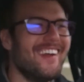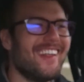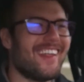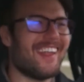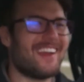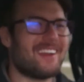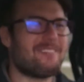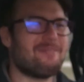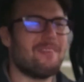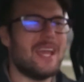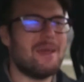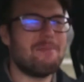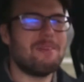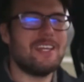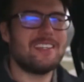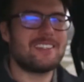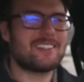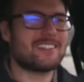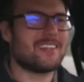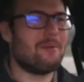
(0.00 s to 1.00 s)
Like
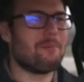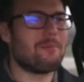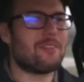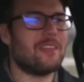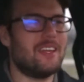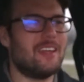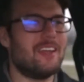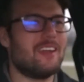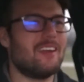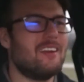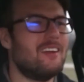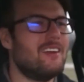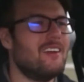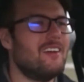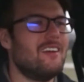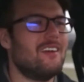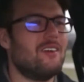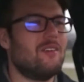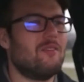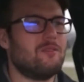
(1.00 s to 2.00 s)
maybe something
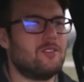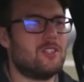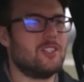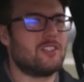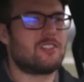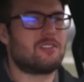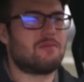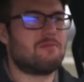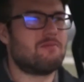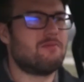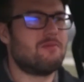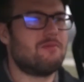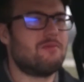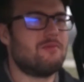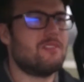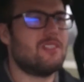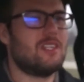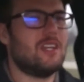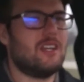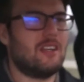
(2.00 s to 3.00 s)
just
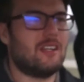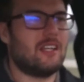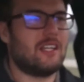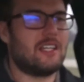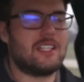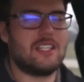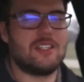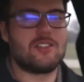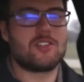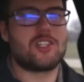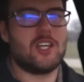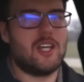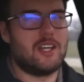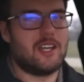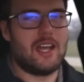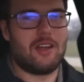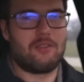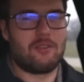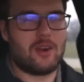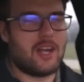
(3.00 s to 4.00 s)
like didn't shut
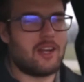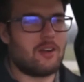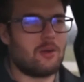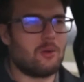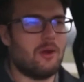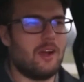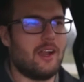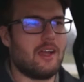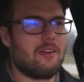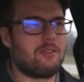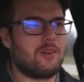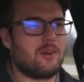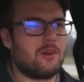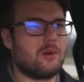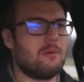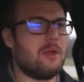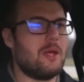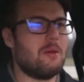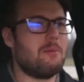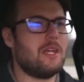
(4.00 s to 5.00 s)
down right or whatever,
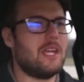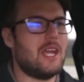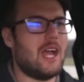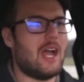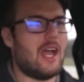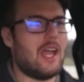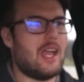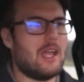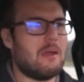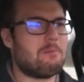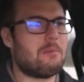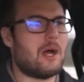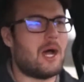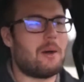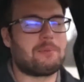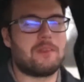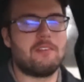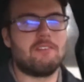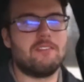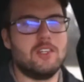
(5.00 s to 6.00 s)
or maybe I
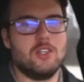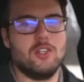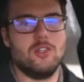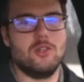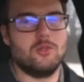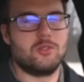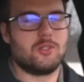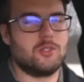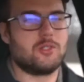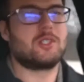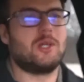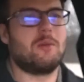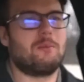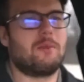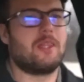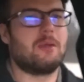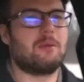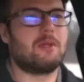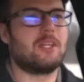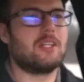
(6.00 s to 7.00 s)
popped the fuse or
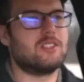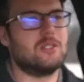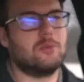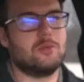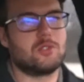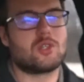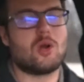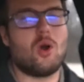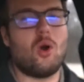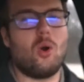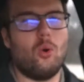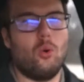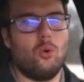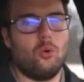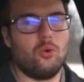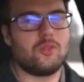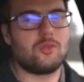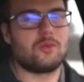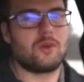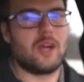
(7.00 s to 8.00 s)
something because it was
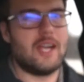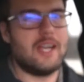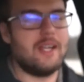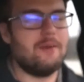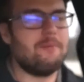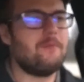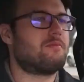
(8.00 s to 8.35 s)
cold, right?